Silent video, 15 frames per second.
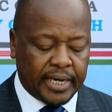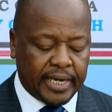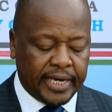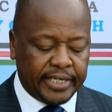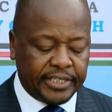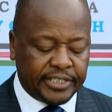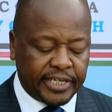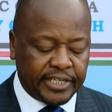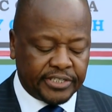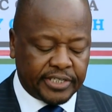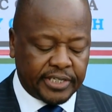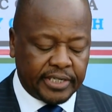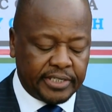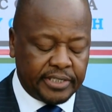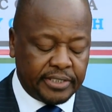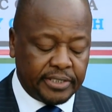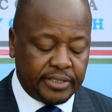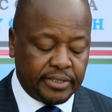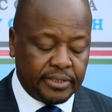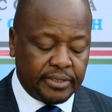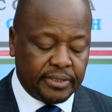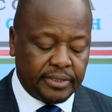and tested
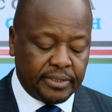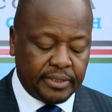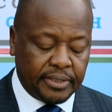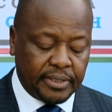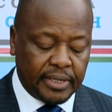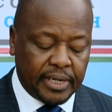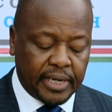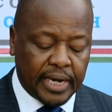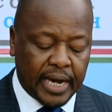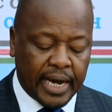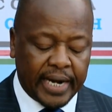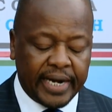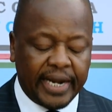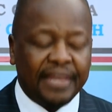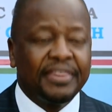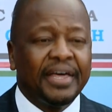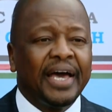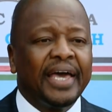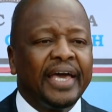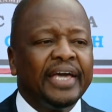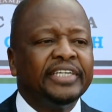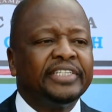
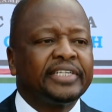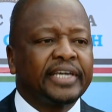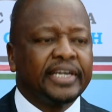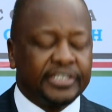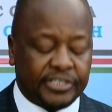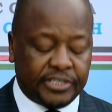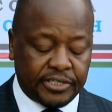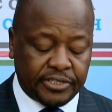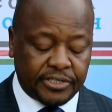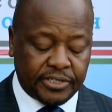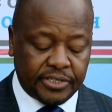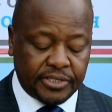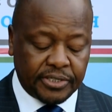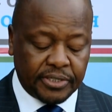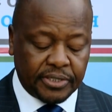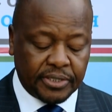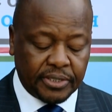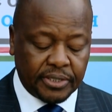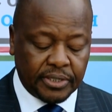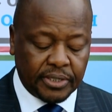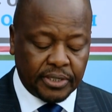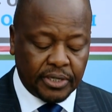another 8 cases,
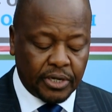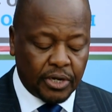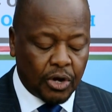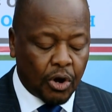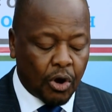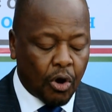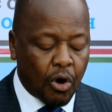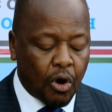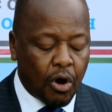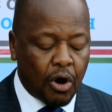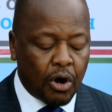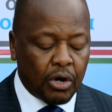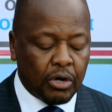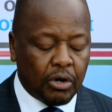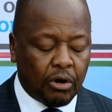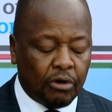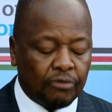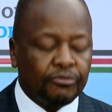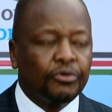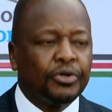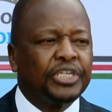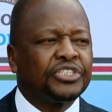all
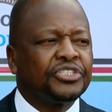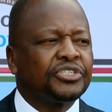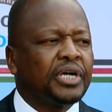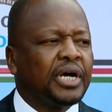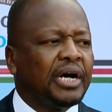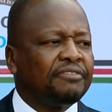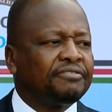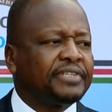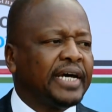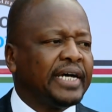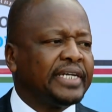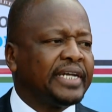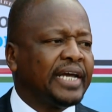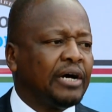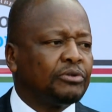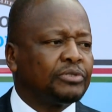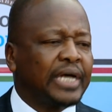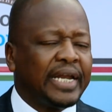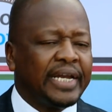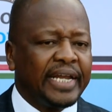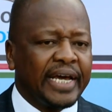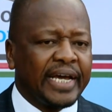of which have turned out
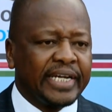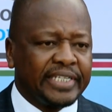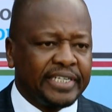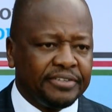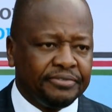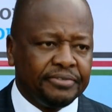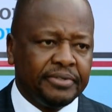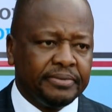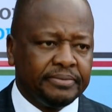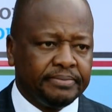negative